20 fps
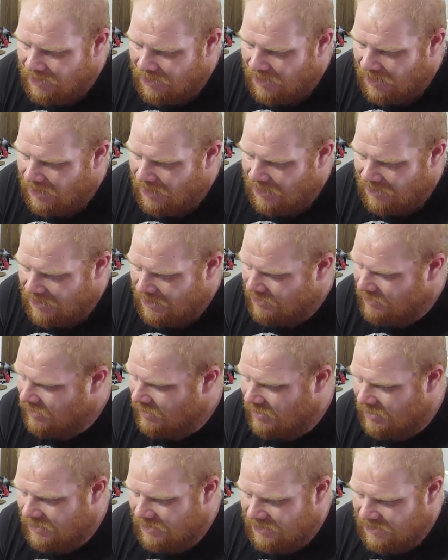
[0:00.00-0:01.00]
You can
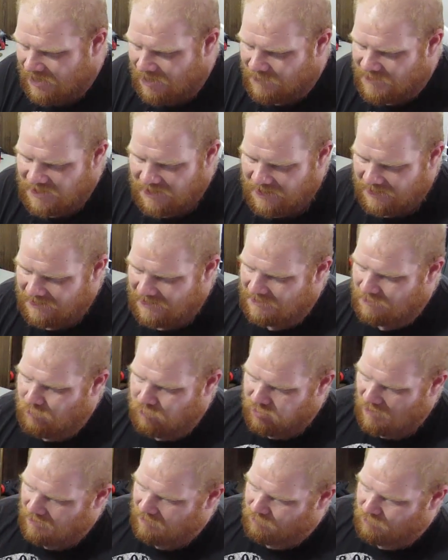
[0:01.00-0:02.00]
get it. It comes in like this
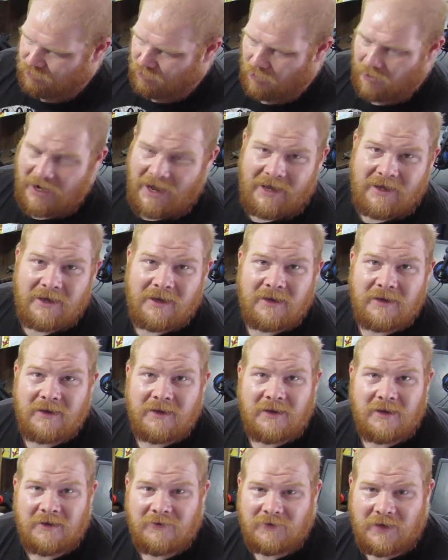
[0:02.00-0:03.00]
brick
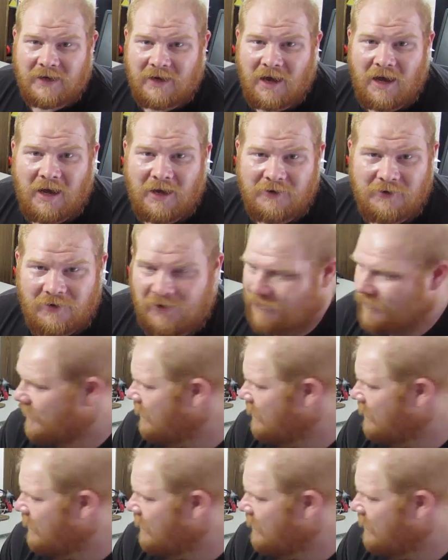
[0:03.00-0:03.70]
of like 100.